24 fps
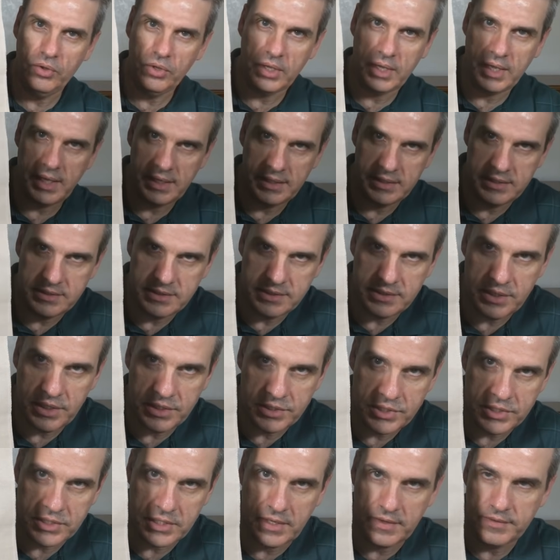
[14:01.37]
lot
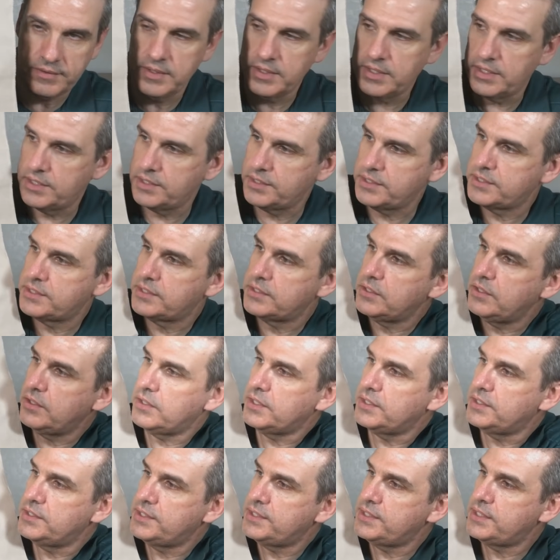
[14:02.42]
stitched on this. You
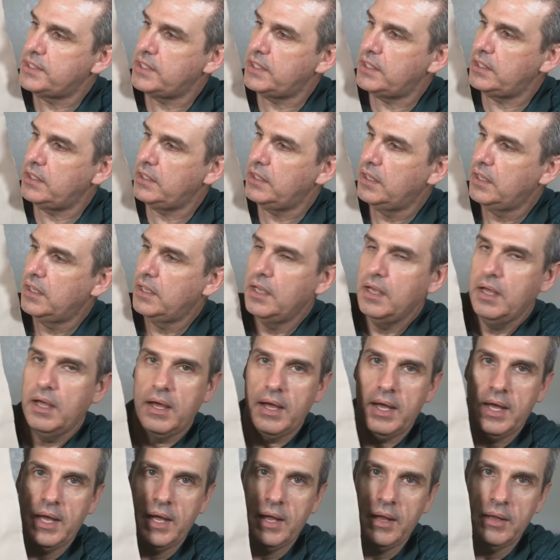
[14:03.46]
can see
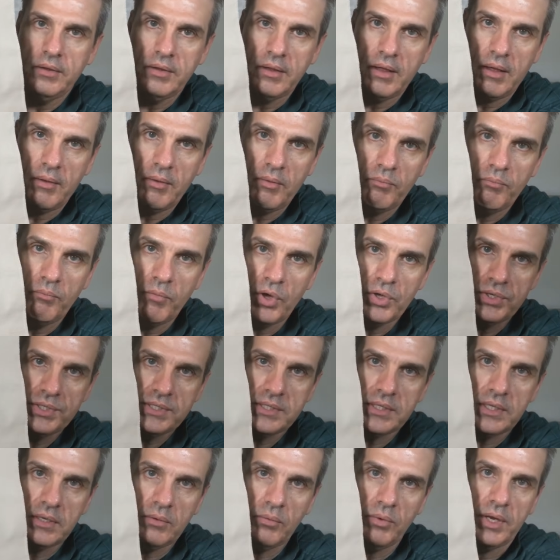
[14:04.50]

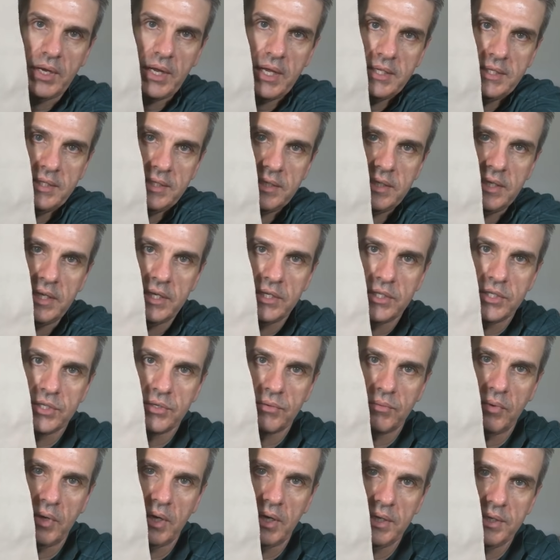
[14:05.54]
mostly what I stitched
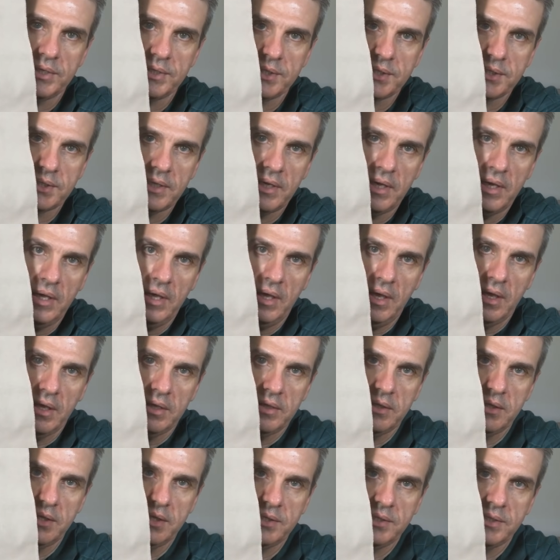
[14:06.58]
was
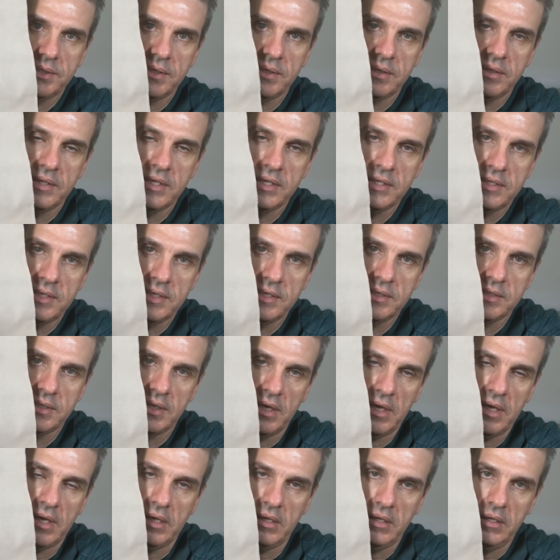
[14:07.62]
this. This is
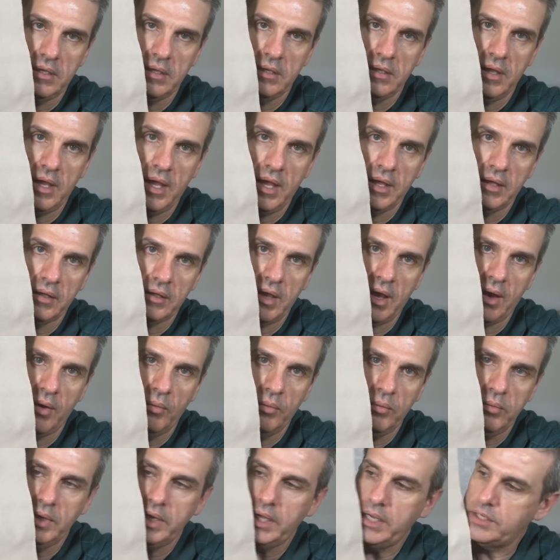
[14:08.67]
a
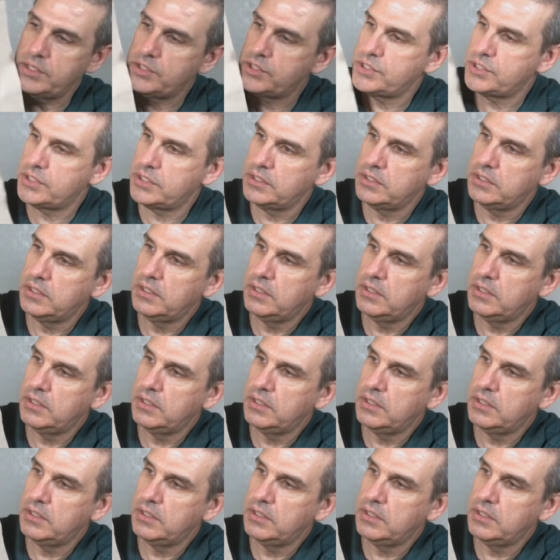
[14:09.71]
witch.